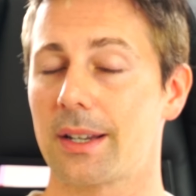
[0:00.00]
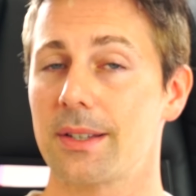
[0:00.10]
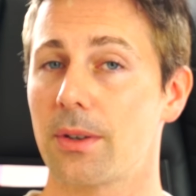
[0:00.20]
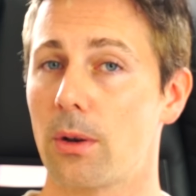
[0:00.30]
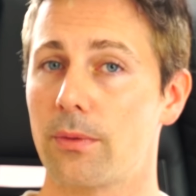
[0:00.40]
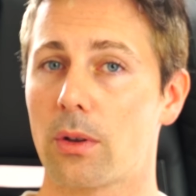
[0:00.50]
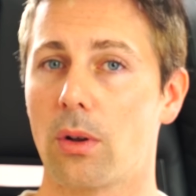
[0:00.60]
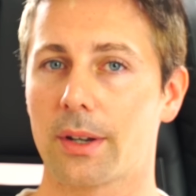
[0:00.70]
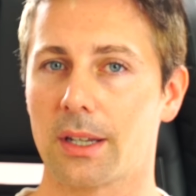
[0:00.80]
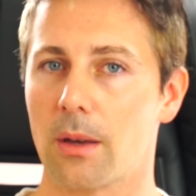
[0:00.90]
it is
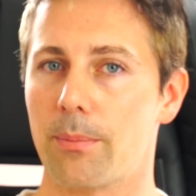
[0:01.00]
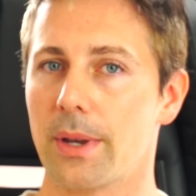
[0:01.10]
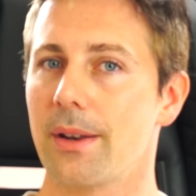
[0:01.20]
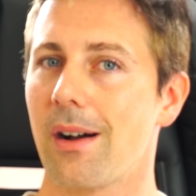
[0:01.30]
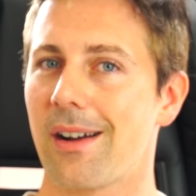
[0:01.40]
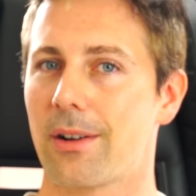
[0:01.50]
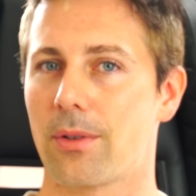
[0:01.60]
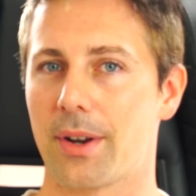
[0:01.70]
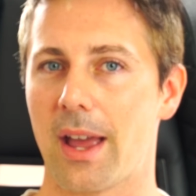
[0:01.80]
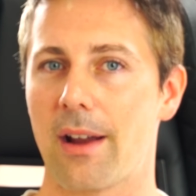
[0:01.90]
overclocking a bit higher
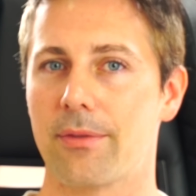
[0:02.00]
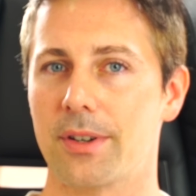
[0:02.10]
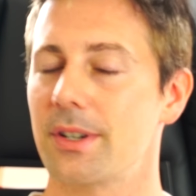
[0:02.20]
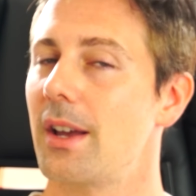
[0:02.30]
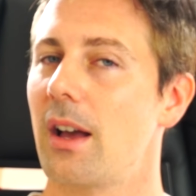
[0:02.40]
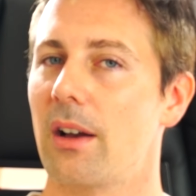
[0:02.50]
on average,